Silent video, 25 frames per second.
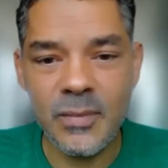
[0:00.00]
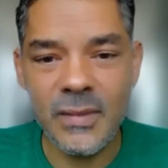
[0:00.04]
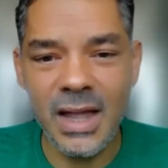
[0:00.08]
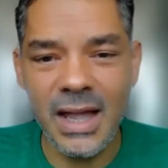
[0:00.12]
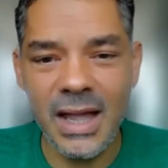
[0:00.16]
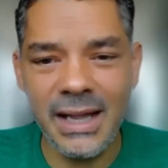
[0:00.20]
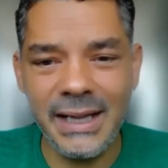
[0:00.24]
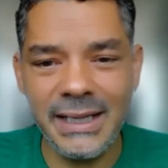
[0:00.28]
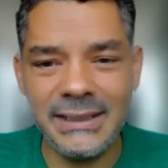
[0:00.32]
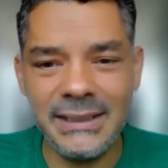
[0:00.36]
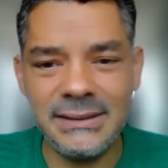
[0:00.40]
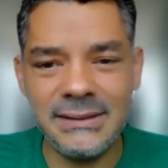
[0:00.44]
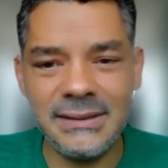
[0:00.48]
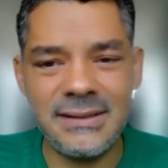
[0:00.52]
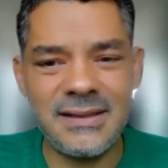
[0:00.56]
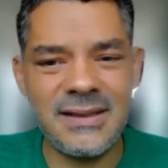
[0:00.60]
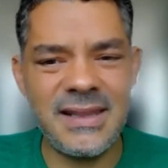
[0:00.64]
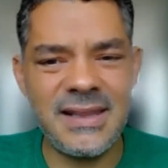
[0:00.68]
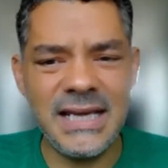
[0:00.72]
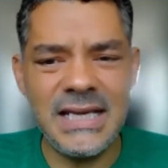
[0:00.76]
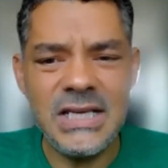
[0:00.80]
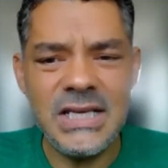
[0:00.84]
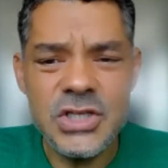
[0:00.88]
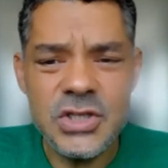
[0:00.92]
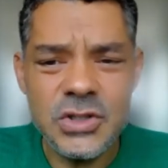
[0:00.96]
and
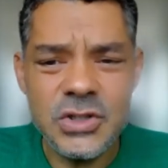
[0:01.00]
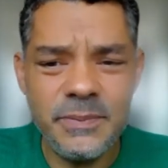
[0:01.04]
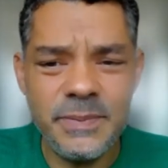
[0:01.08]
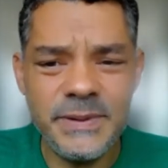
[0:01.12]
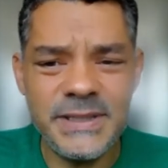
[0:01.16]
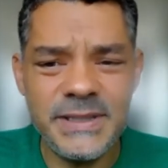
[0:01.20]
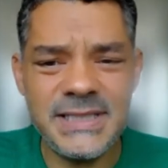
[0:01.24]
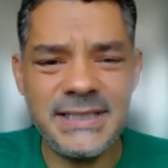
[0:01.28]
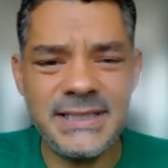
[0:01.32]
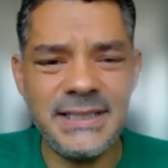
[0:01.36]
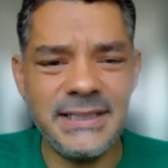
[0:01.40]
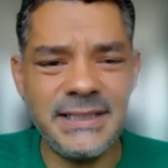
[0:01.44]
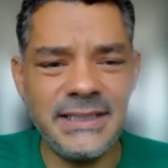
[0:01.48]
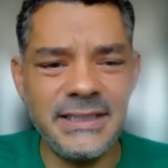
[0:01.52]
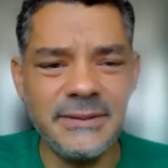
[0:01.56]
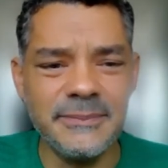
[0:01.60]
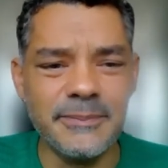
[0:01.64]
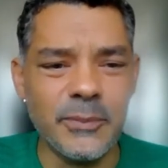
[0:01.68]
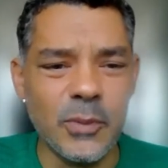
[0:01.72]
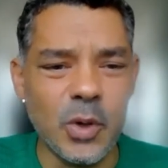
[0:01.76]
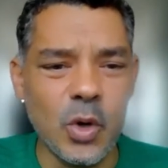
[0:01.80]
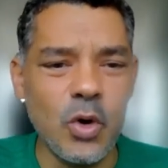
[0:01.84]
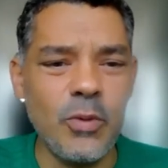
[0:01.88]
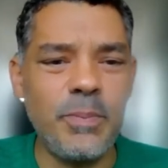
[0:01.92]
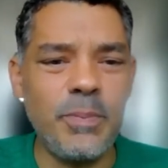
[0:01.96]
they should be steering
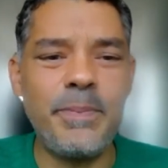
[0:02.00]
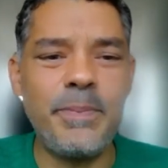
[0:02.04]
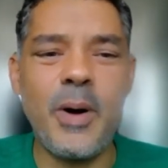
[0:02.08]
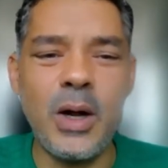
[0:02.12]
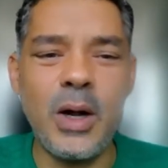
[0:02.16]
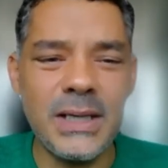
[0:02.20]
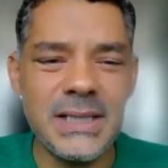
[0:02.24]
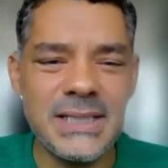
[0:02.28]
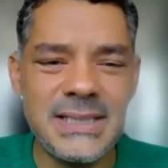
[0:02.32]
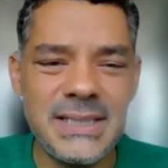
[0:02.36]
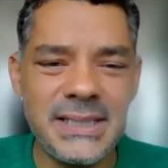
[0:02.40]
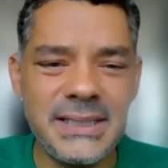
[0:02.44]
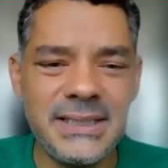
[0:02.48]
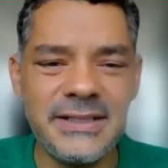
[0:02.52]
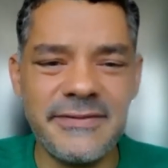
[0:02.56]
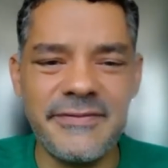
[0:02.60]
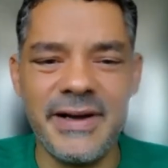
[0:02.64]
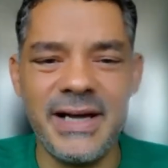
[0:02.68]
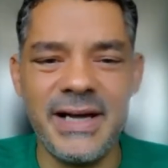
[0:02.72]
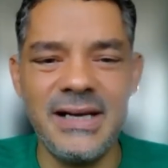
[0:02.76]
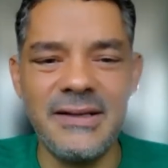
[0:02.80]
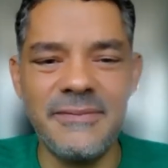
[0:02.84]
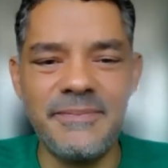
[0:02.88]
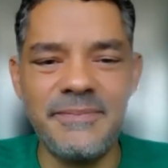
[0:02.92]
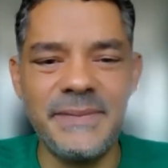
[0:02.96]
more policy
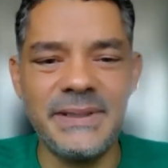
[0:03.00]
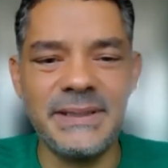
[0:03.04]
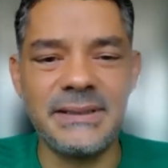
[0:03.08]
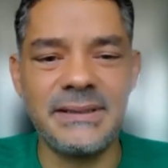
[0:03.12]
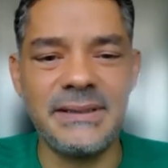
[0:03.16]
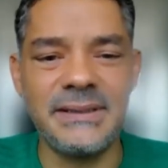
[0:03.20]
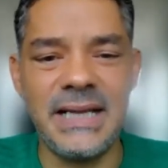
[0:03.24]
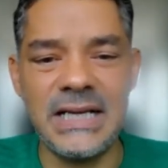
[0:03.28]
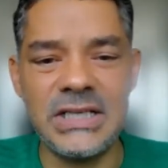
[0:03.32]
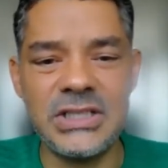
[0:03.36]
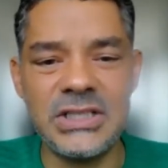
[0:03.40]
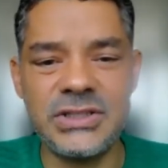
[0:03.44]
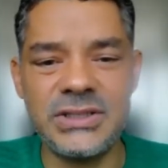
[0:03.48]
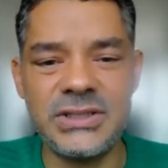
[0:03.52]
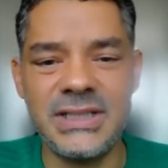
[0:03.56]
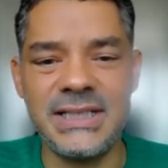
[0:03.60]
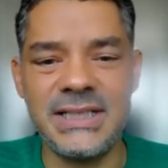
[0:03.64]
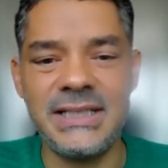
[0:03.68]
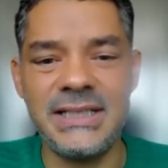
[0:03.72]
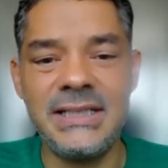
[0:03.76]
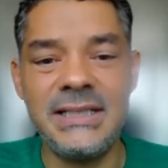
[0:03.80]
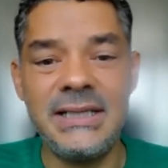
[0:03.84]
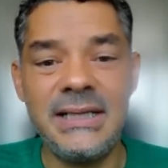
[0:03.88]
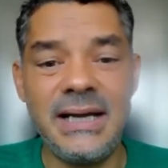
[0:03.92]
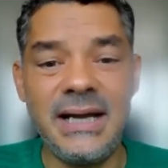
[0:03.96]
development
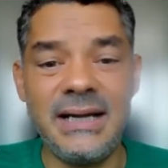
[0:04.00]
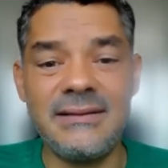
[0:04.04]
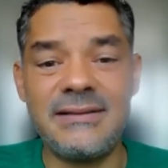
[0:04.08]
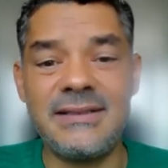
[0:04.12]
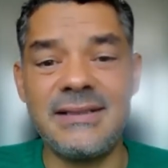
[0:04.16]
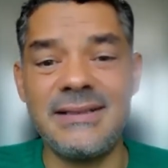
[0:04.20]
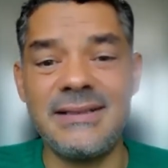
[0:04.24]
nationally and